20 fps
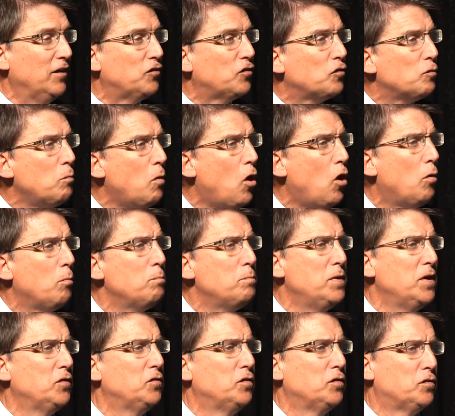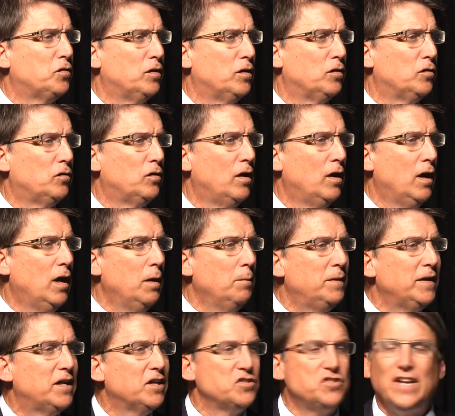small businesses,
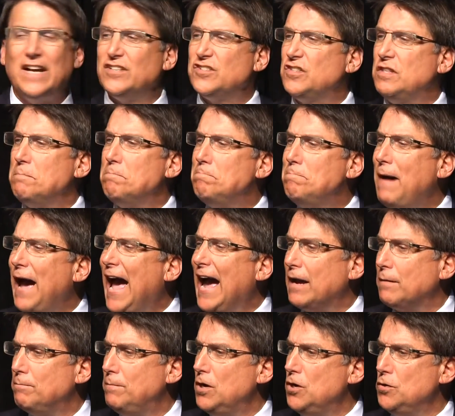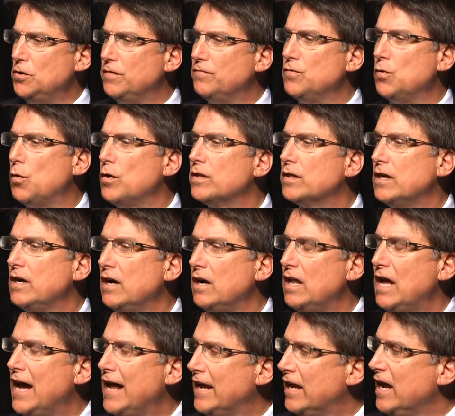because that's the backbone of North
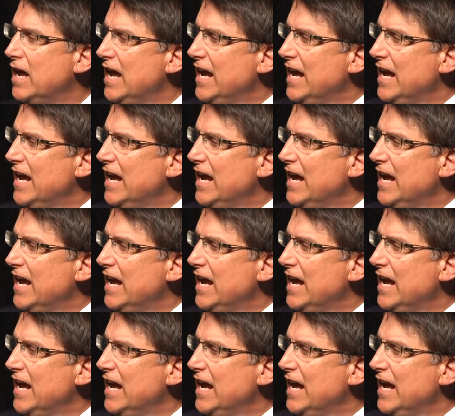Carolina,